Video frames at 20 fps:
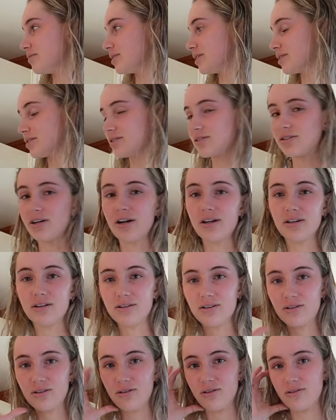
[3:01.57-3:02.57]
We're just trying to
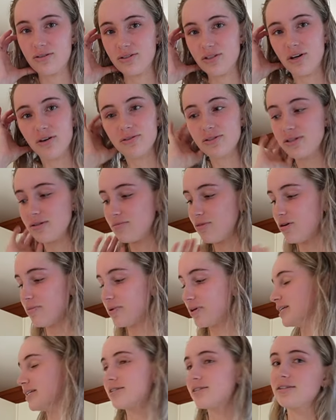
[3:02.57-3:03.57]
cook the toast at the moment.
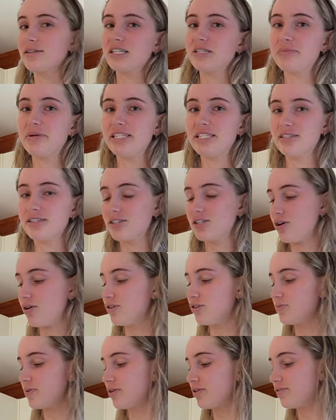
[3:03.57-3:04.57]
We need six pieces of
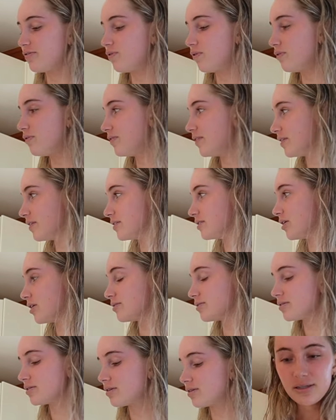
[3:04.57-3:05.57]
toast, but only four fit in the
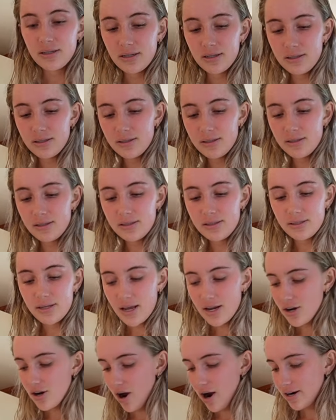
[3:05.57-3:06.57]
toaster. It is
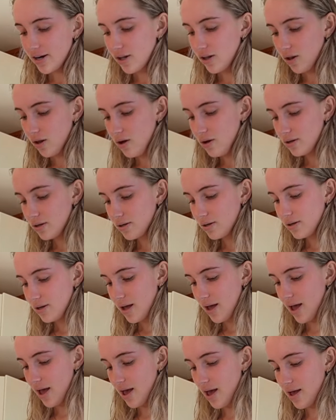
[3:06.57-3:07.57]
nine o'clock
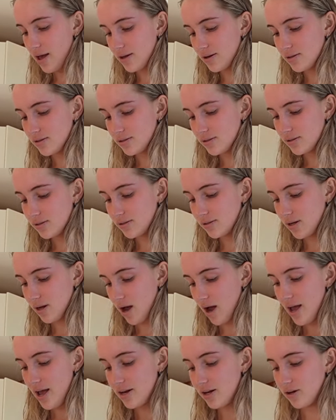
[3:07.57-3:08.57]
and
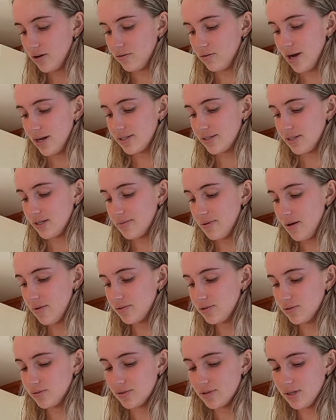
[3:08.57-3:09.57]
I had a great sleep. How
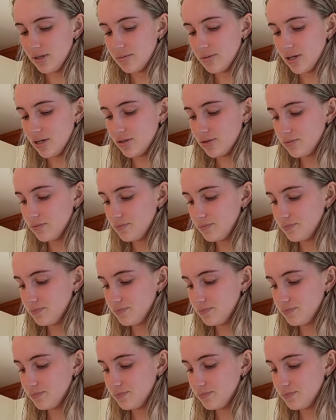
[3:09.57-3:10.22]
was your sleep, Tasia?